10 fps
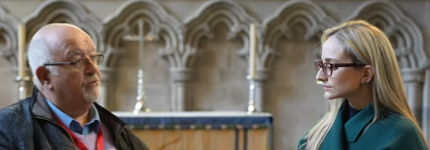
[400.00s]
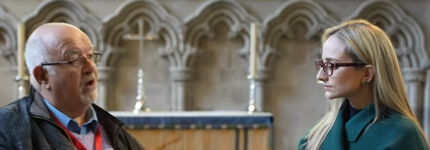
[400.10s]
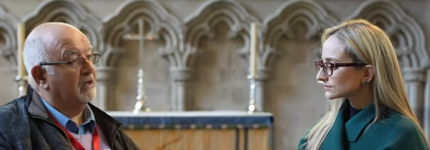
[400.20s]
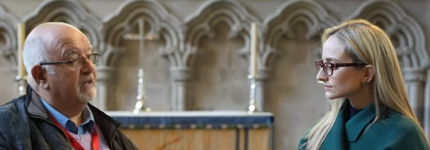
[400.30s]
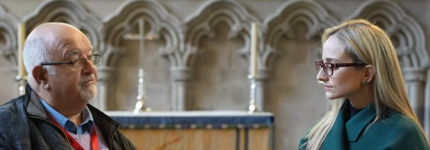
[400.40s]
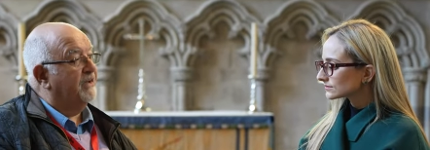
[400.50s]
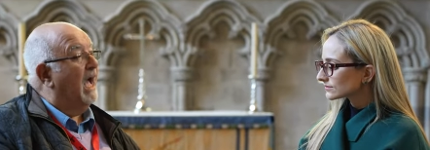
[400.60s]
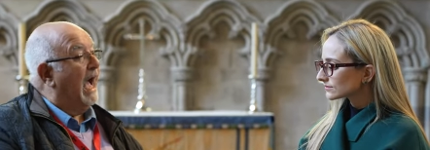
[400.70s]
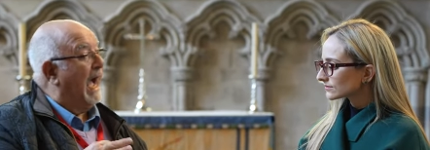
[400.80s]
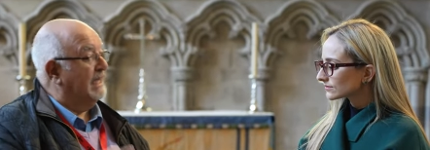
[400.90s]
Speaker 1: Rocliffe
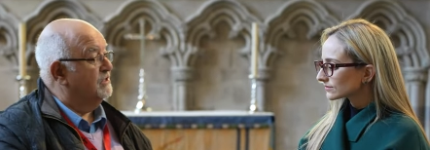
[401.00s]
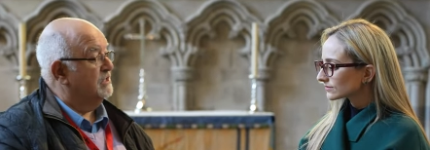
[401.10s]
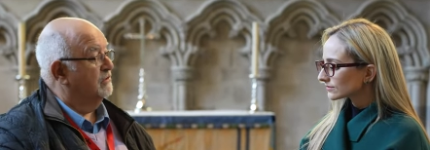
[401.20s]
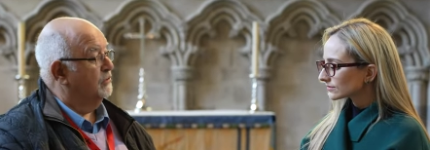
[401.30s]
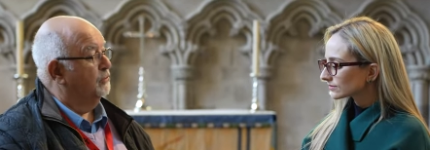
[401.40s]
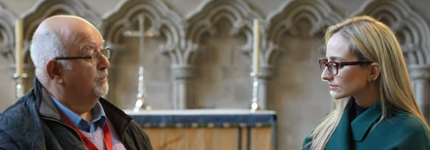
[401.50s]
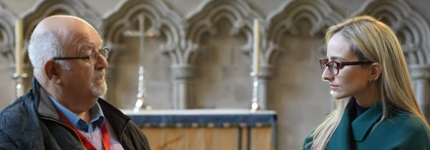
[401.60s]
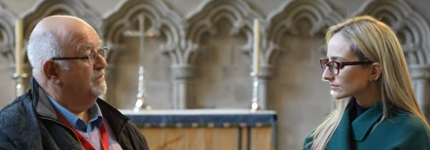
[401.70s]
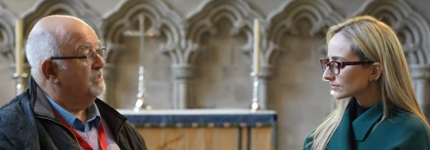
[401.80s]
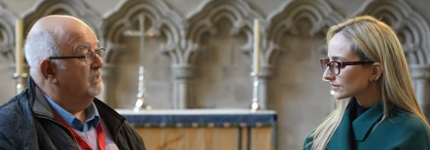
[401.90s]
at St.
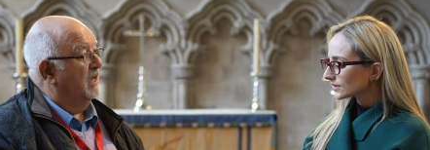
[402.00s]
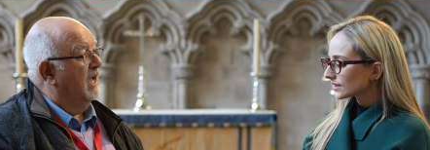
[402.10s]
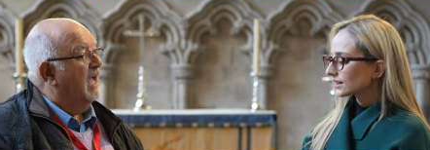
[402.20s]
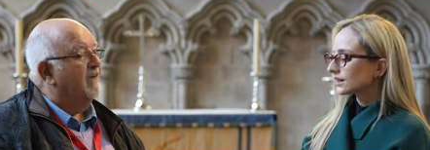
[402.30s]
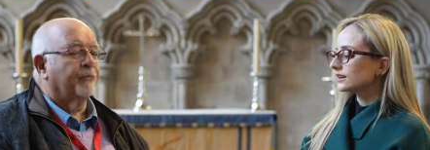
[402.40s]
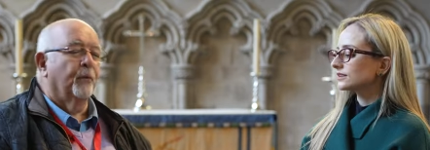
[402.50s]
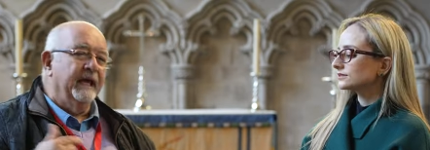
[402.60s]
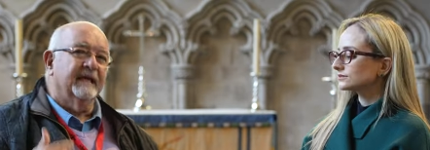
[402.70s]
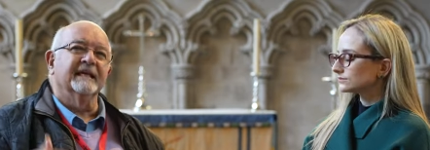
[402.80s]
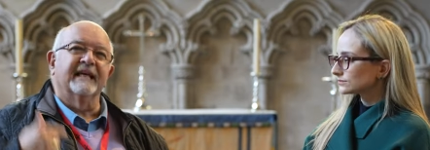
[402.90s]
Albans. If we
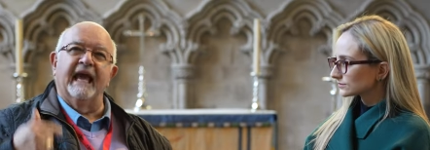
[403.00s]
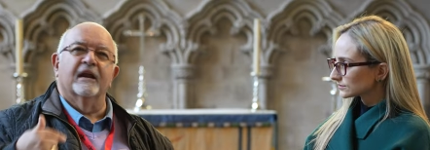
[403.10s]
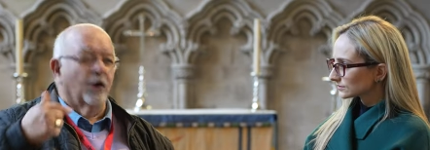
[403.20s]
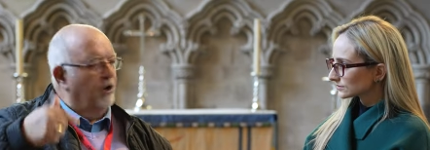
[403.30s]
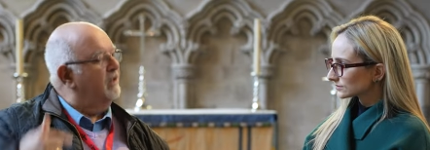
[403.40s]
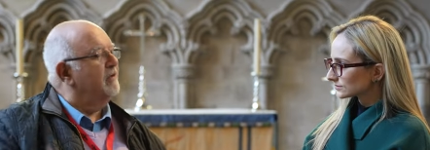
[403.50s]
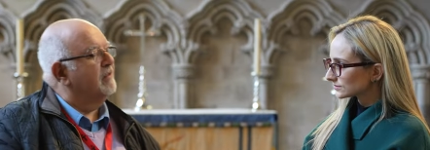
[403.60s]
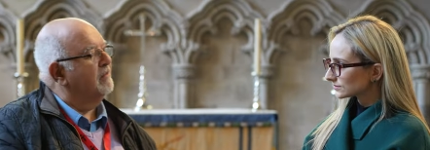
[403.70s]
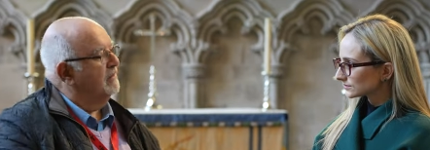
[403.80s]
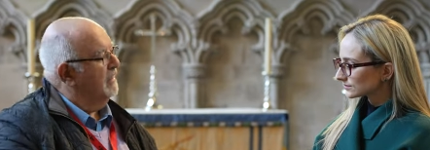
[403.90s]
could get earlier
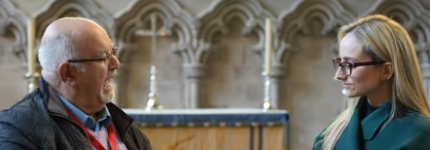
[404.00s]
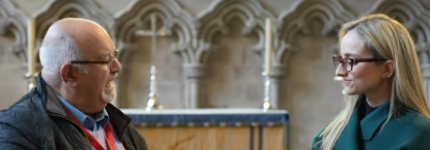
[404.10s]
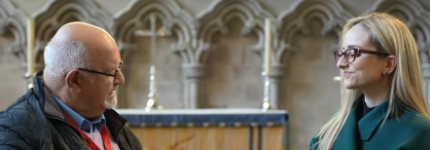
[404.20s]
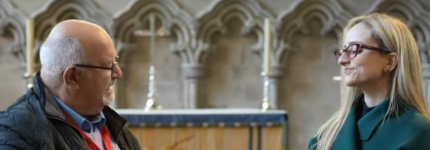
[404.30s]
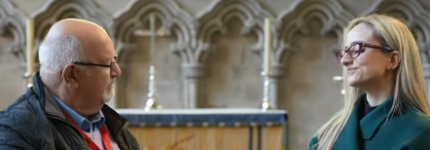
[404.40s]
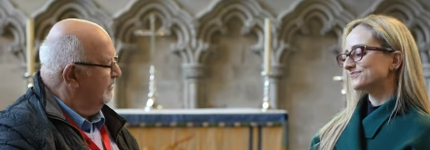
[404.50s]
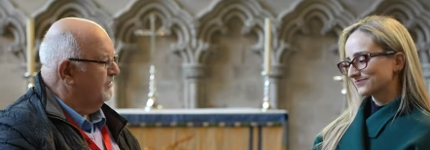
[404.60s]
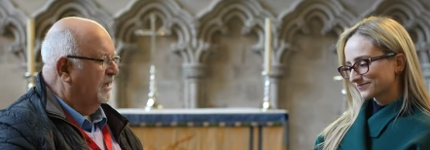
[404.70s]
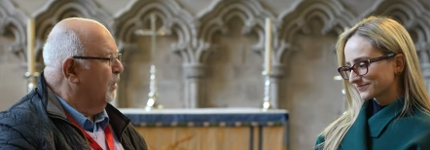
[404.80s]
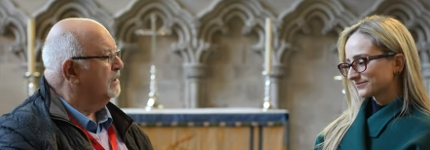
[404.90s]
than
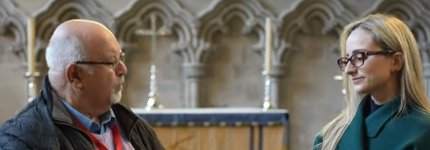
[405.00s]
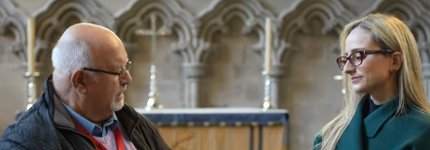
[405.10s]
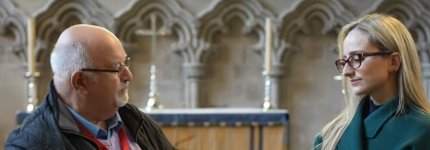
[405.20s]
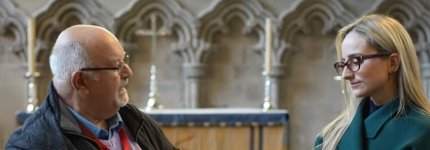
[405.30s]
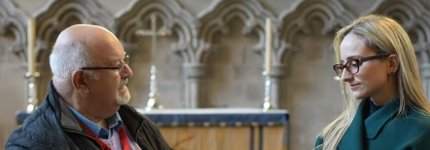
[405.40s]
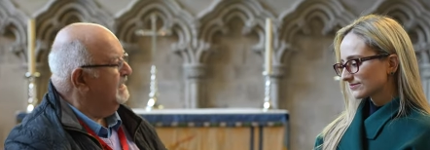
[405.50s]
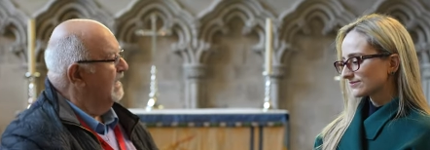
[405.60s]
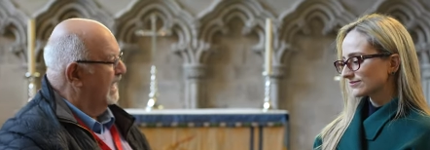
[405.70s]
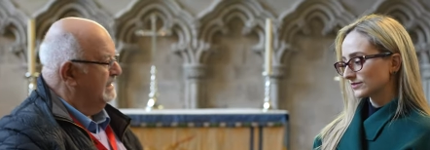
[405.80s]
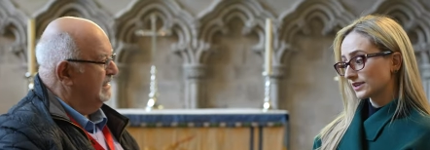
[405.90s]
1851, we'd be
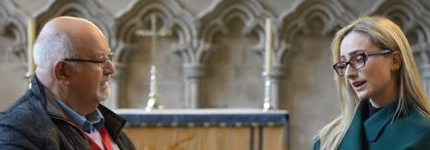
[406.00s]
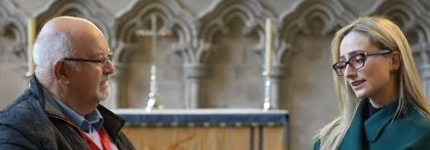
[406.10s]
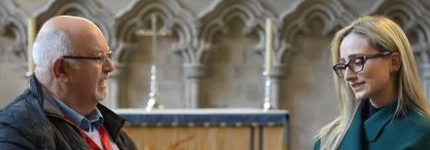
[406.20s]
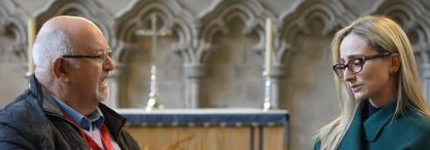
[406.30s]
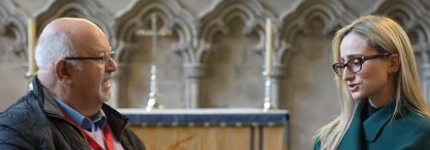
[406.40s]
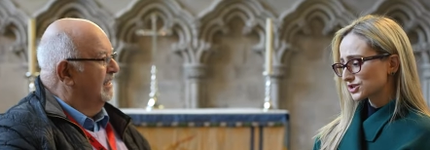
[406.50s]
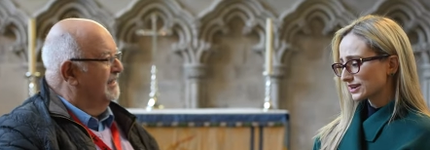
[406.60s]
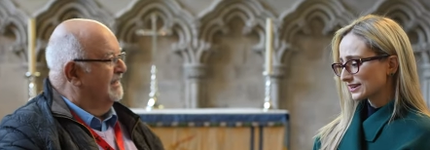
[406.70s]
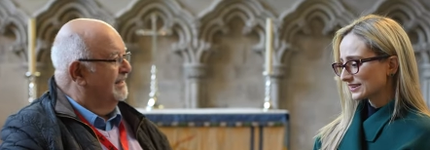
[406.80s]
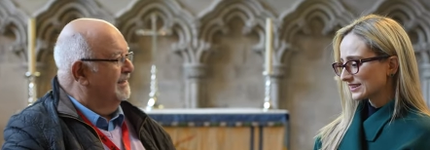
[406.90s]
delighted.
Speaker 2: Yes, I'm
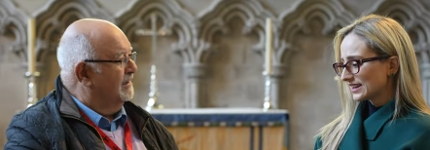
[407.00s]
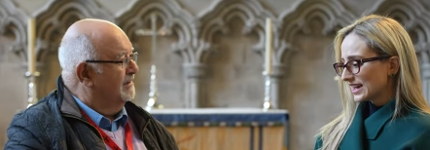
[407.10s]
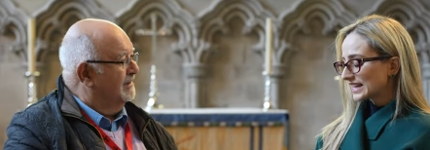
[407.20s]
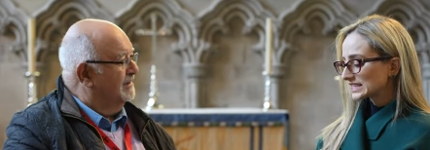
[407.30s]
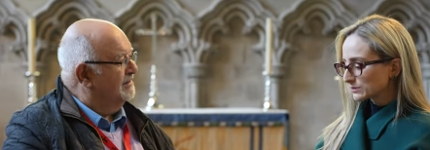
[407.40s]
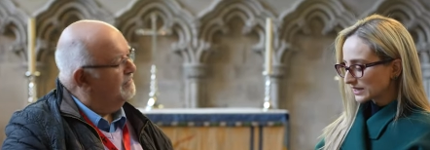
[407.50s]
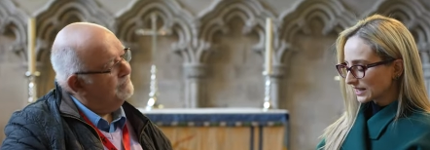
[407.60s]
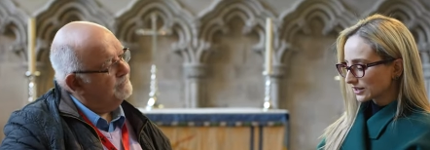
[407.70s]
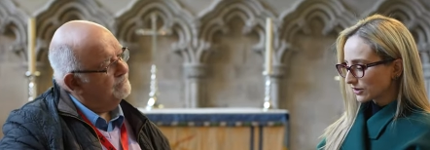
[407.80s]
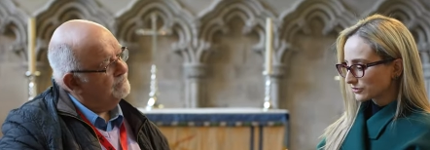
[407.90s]
sure. And
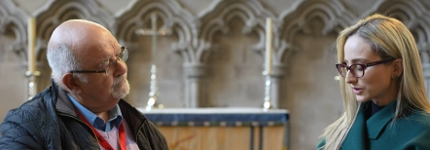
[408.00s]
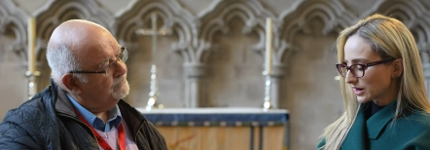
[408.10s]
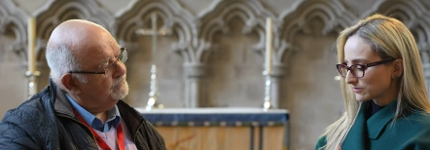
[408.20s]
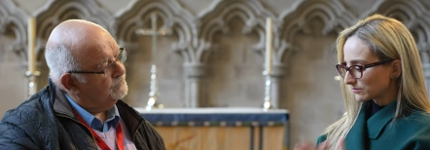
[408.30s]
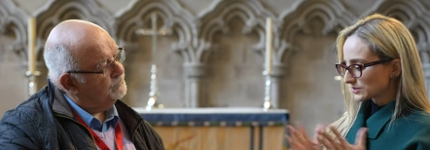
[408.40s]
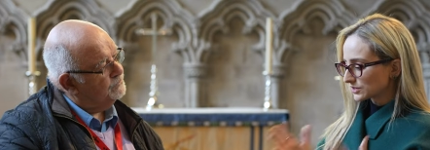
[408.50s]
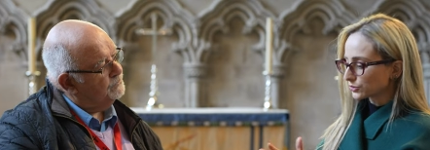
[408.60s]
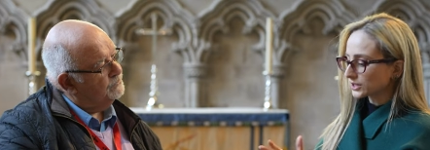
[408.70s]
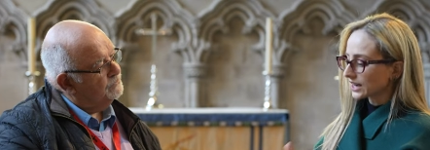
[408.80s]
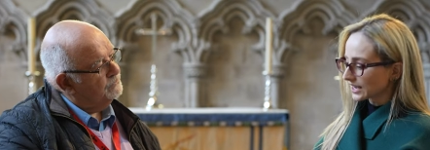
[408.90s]
speaking of
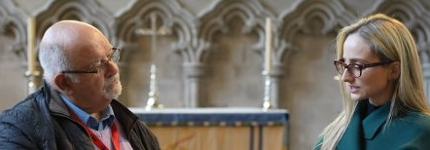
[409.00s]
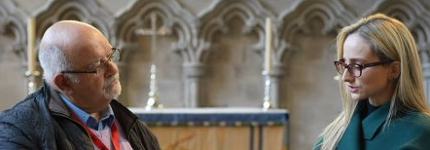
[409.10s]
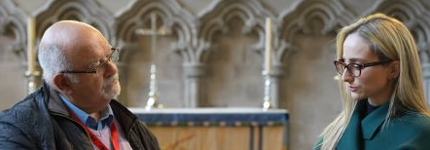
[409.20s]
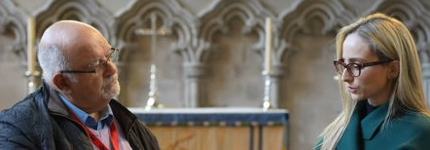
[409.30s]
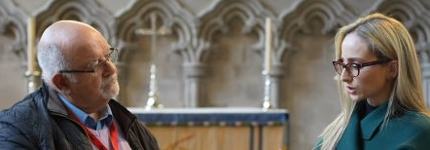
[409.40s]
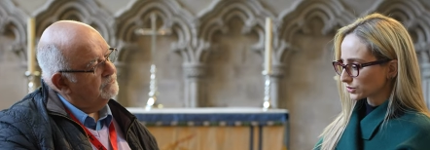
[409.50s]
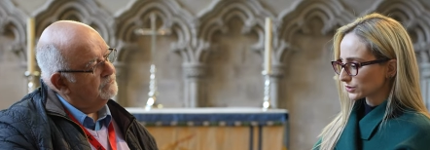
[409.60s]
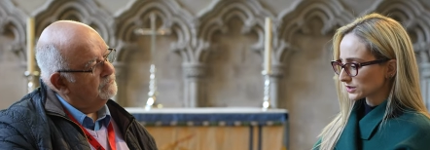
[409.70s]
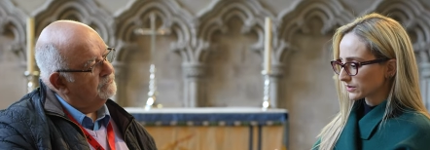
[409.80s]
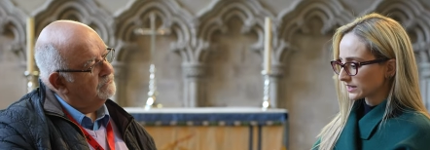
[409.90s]
different kinds of hot
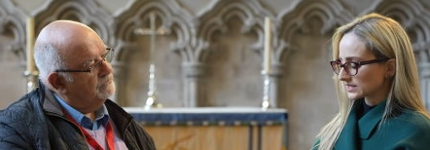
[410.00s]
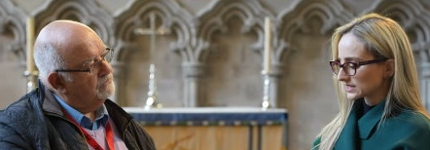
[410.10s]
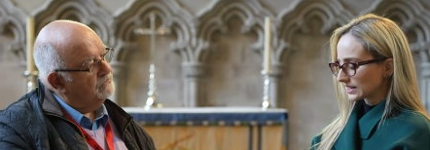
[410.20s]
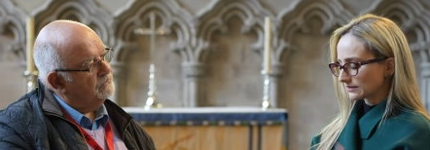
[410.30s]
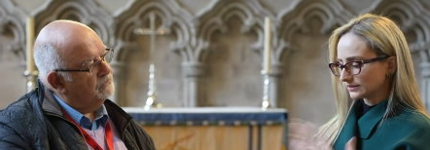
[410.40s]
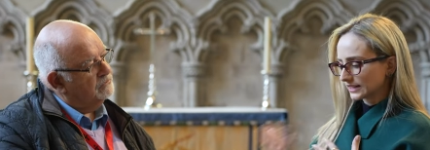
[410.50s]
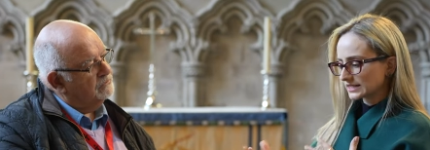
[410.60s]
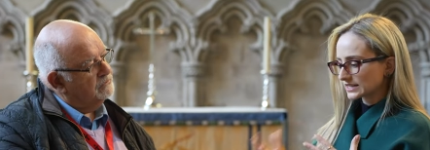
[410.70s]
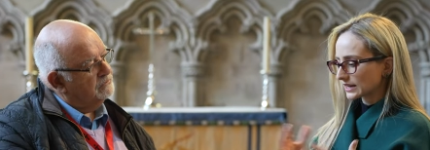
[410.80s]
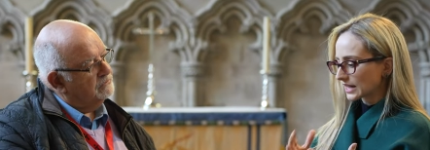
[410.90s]
cross buns and
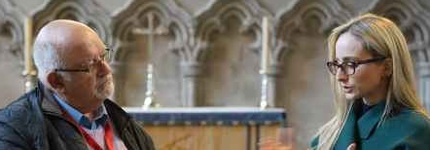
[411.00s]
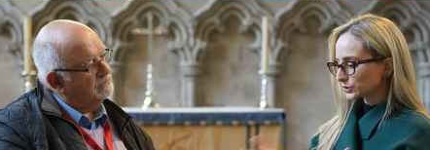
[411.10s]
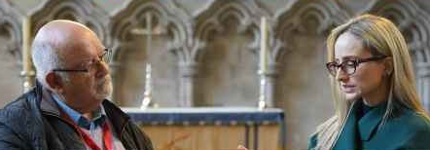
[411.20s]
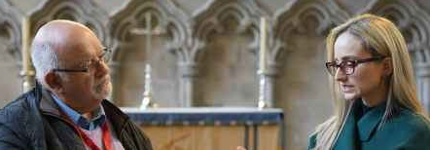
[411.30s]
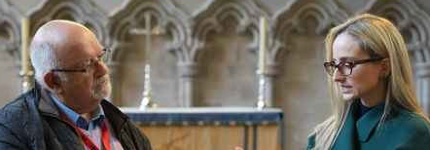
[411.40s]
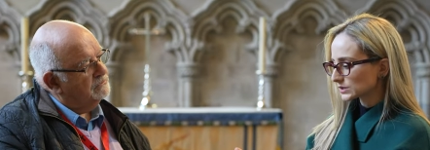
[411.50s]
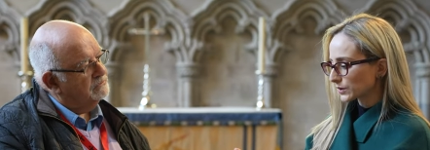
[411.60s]
later, I noticed these